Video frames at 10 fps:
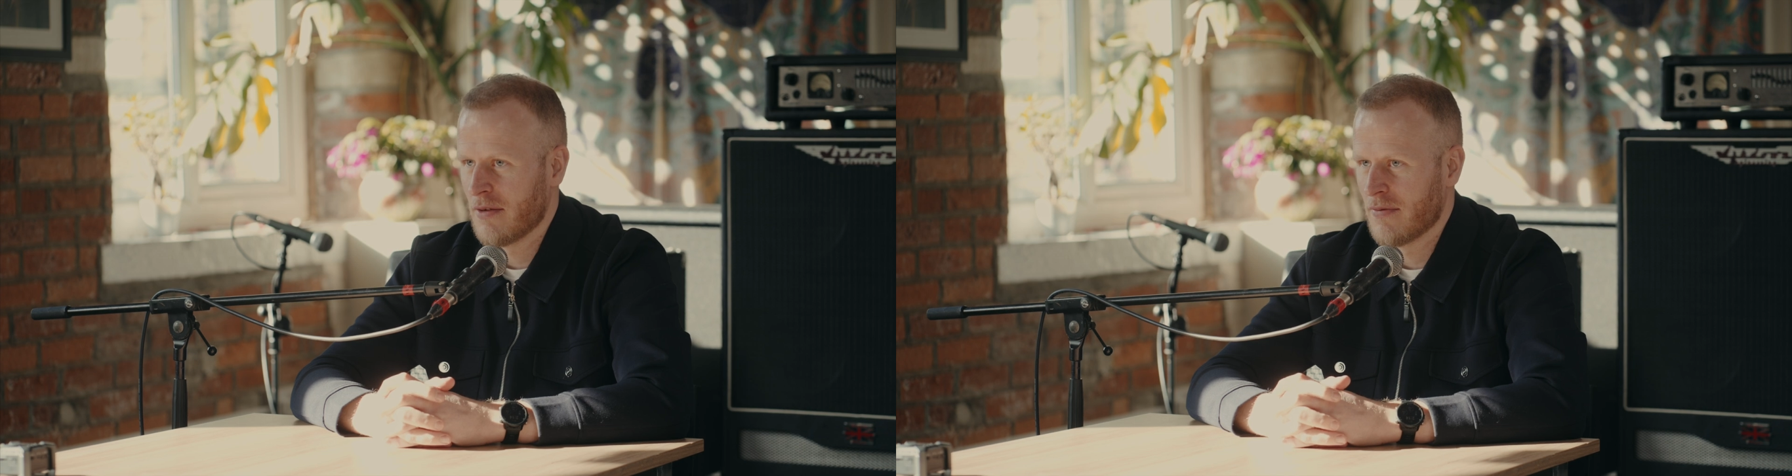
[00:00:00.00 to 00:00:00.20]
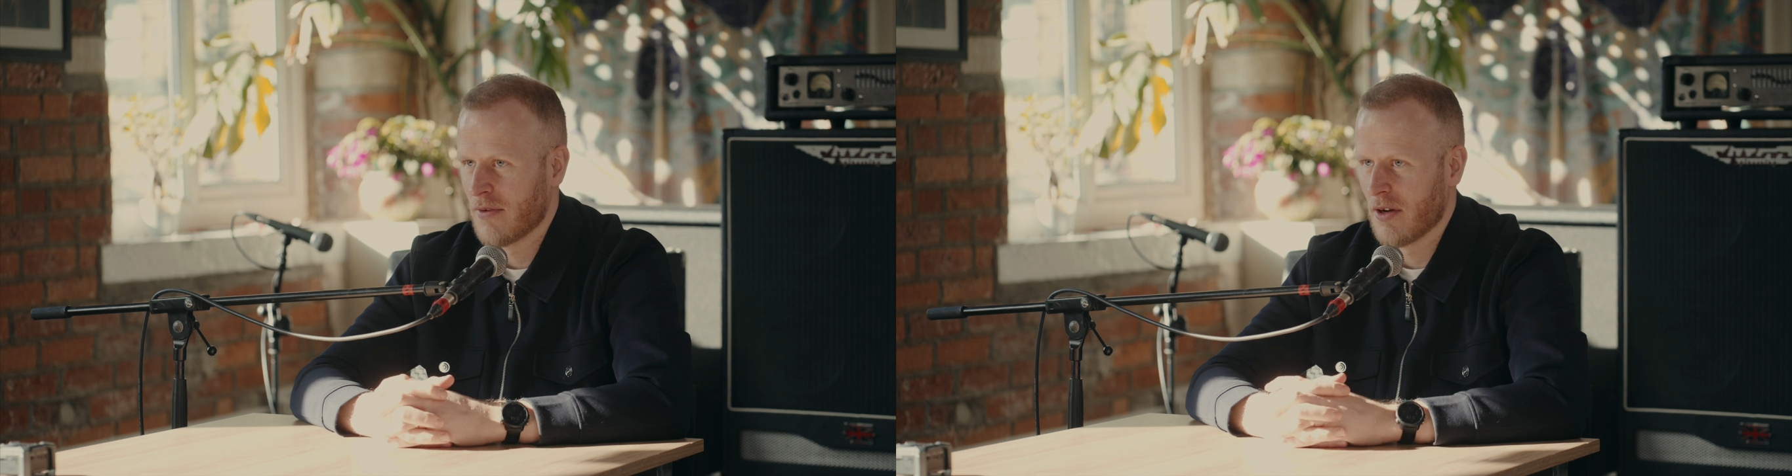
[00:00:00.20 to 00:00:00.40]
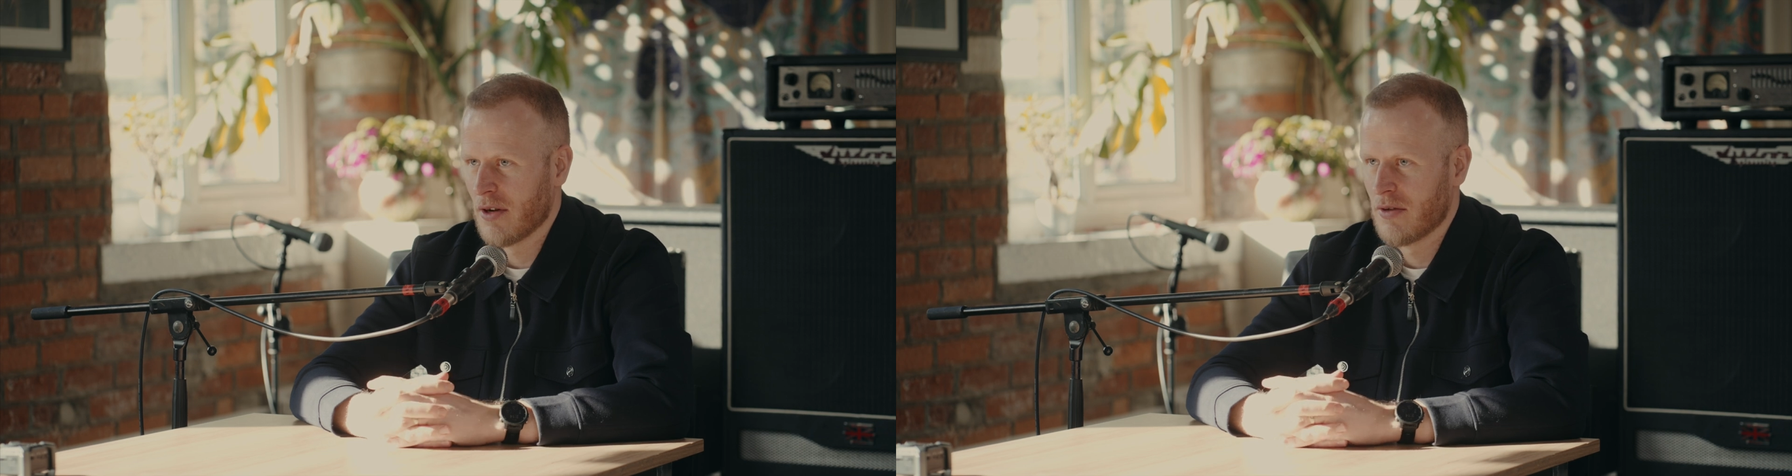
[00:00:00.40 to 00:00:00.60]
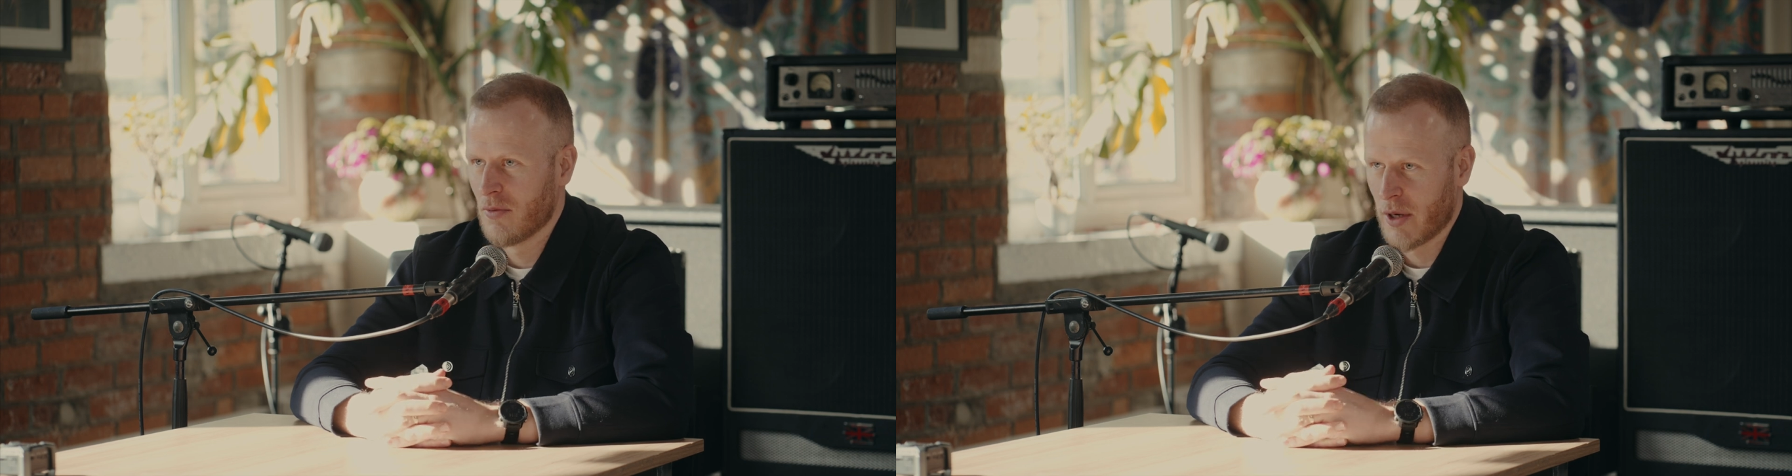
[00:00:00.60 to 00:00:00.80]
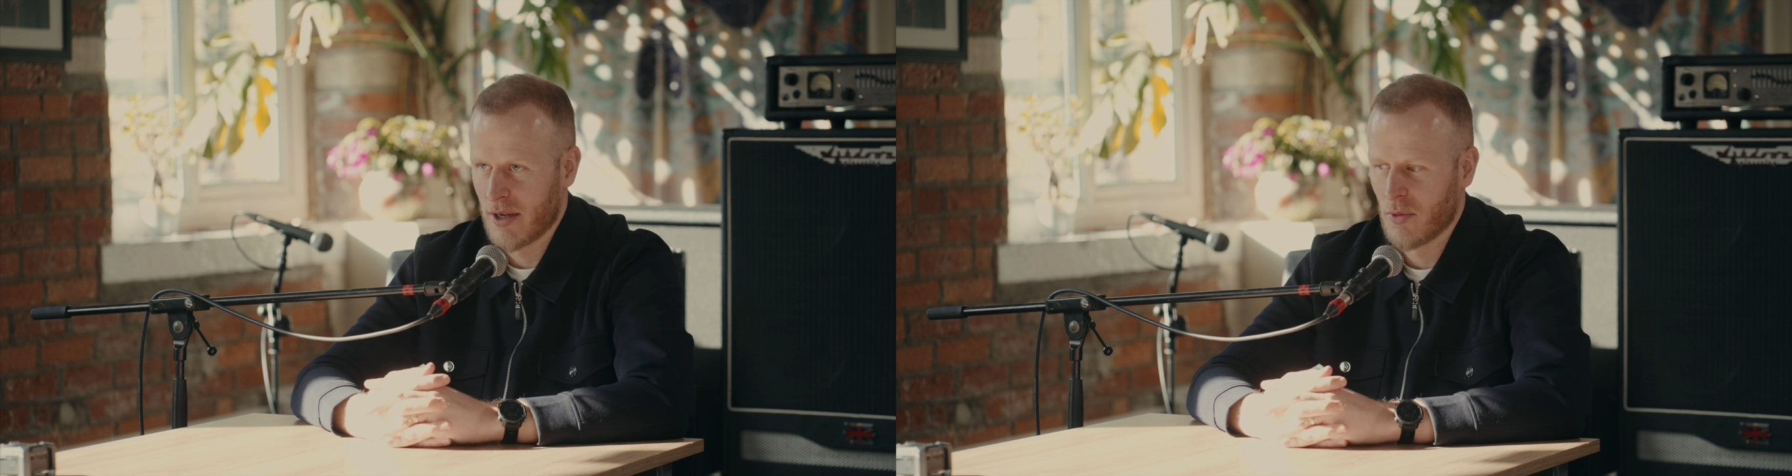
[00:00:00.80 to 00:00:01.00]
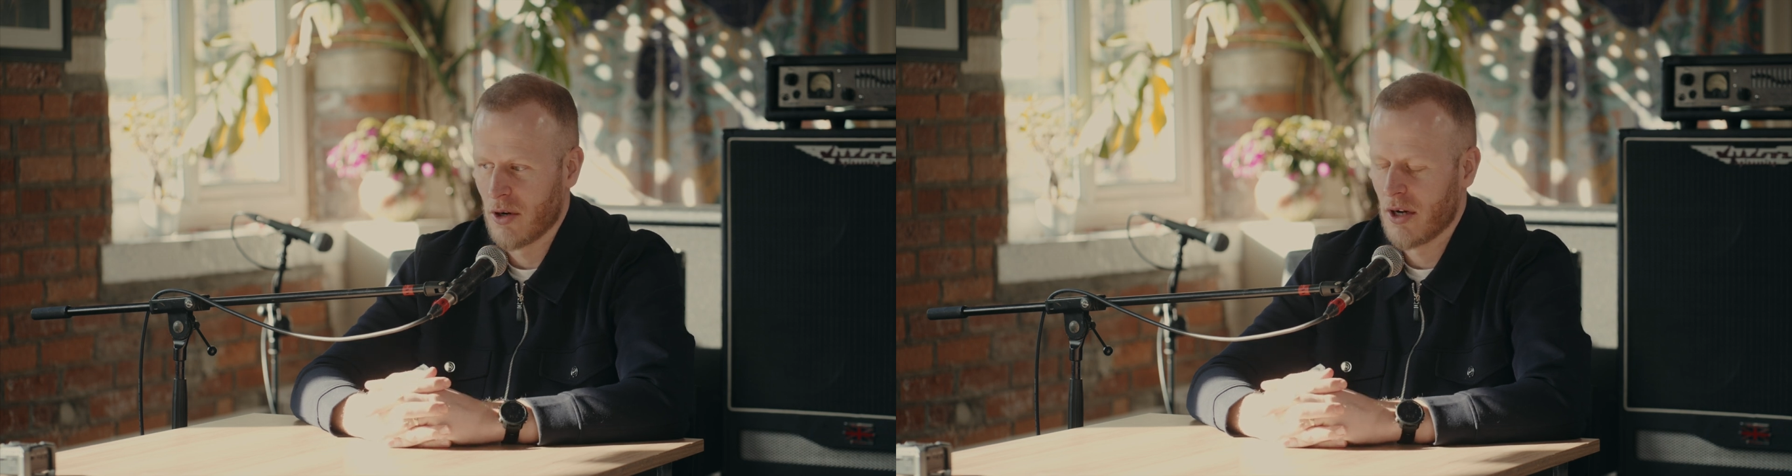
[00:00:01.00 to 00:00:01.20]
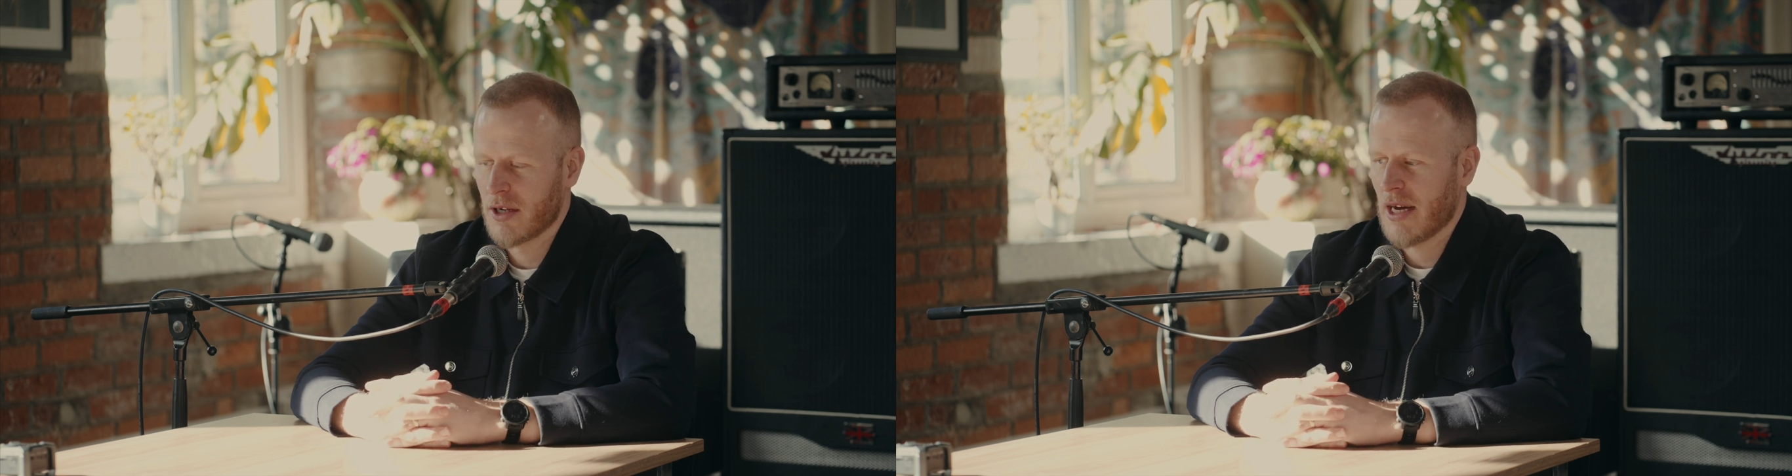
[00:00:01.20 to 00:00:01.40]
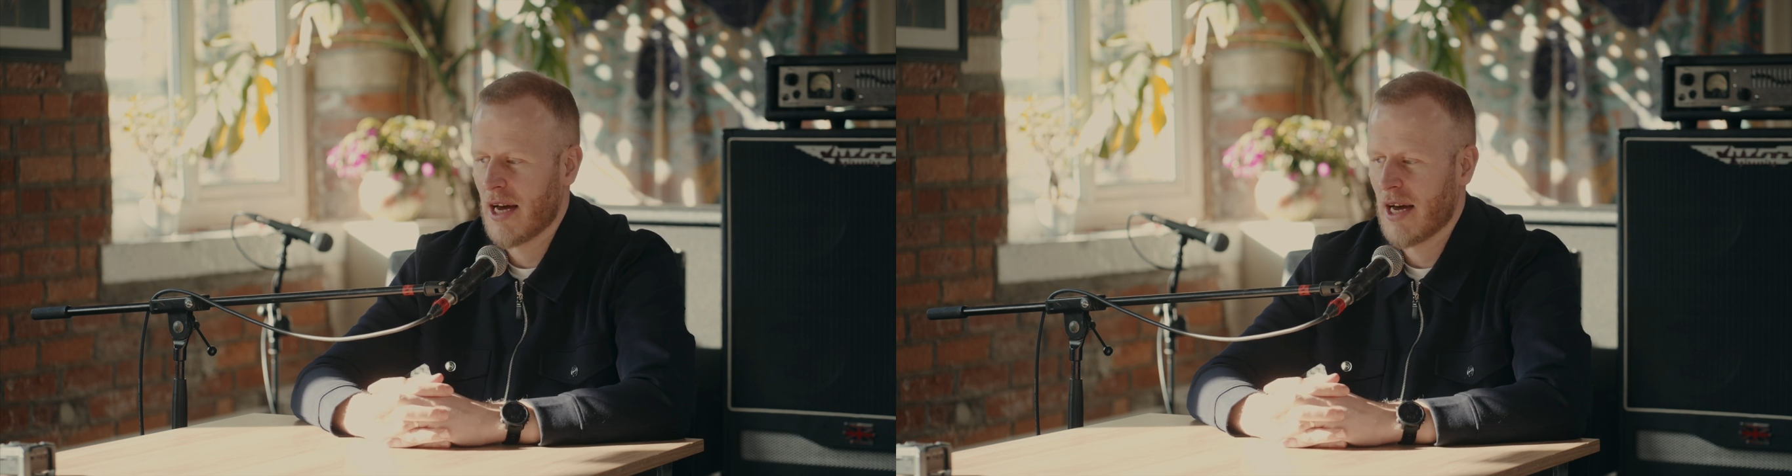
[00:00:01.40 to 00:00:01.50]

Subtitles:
for wedding work,